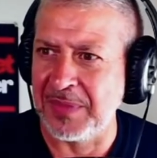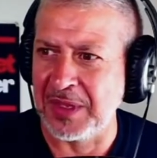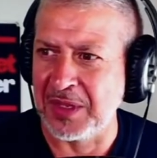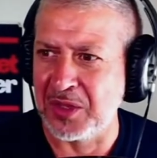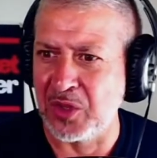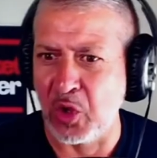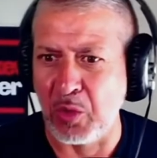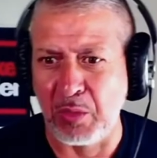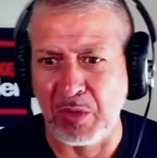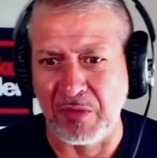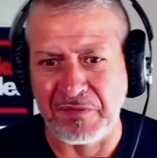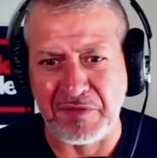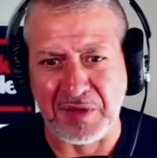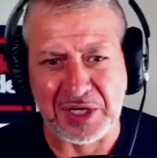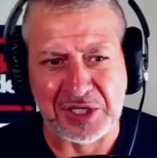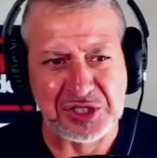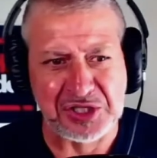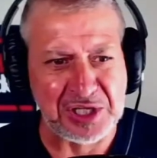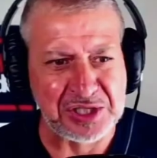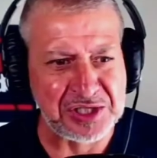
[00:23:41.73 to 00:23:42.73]
Global
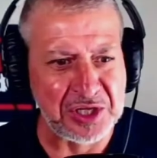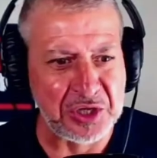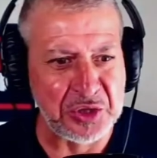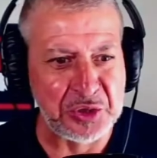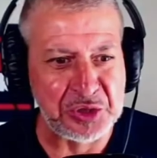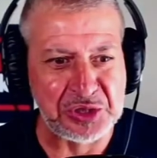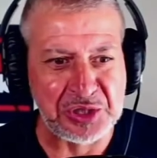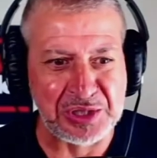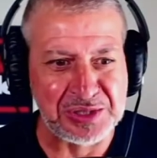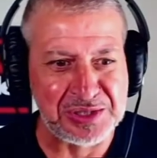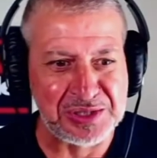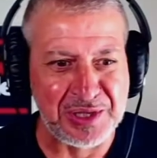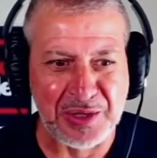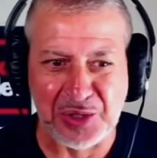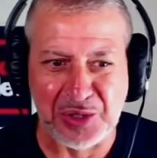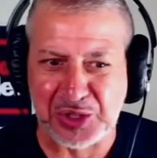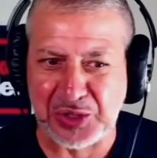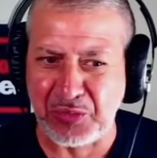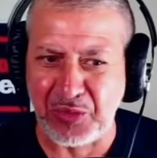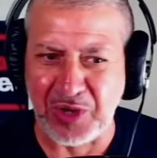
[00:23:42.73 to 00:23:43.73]
Finishing Solutions and their
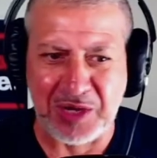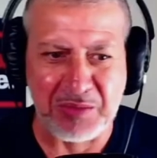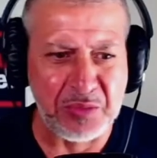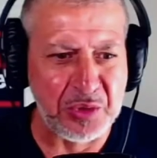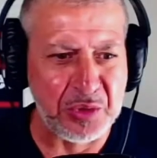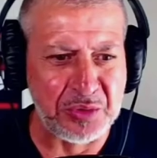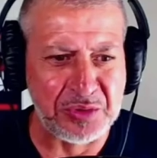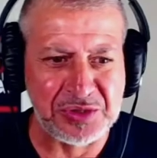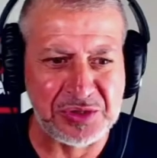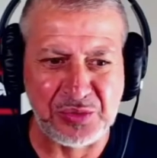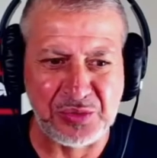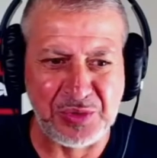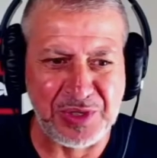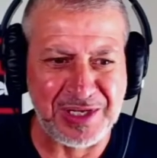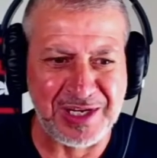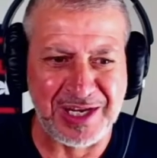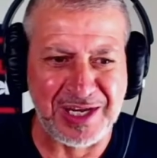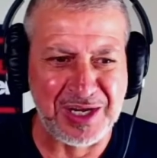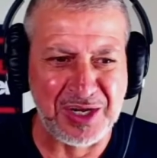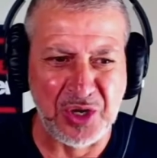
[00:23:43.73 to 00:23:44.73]
spray booths. We
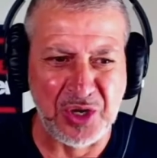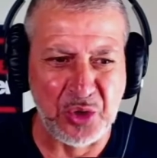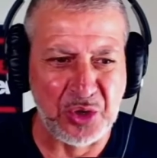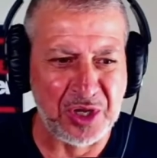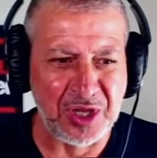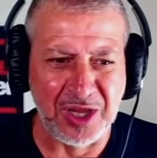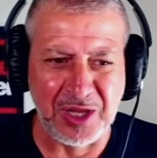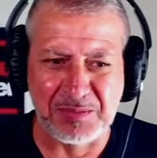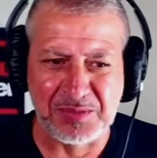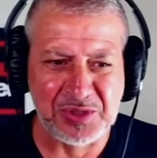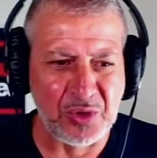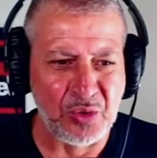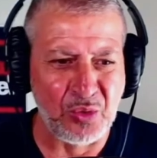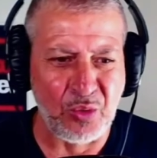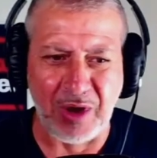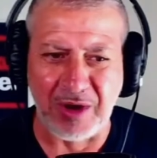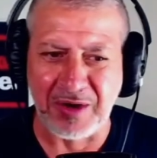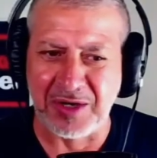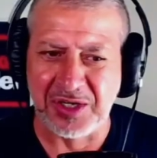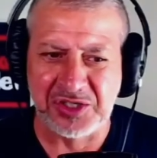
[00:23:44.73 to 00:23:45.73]
didn't know Calypso
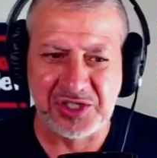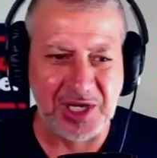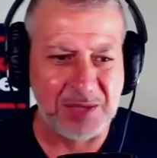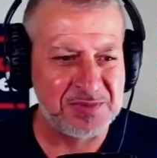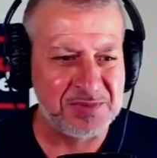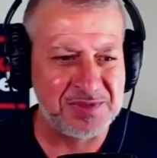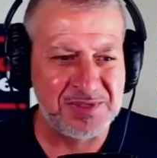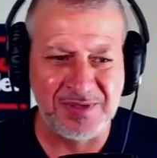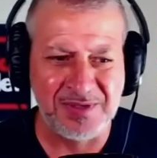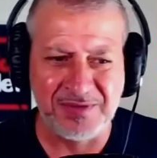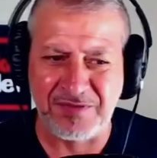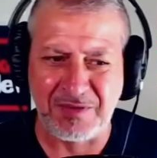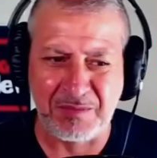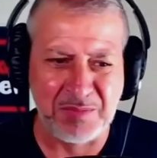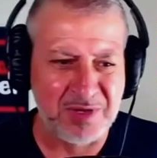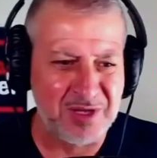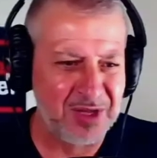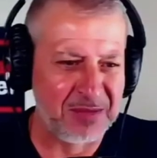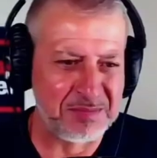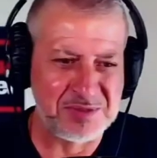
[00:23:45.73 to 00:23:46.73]
water jets from
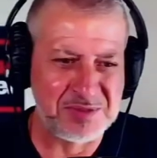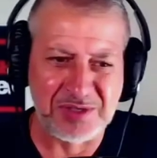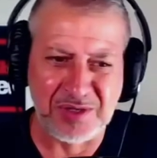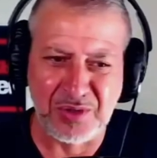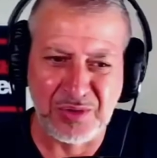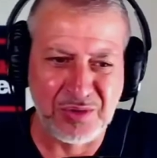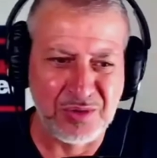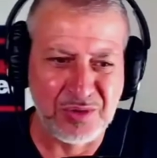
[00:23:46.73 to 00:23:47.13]
Calypso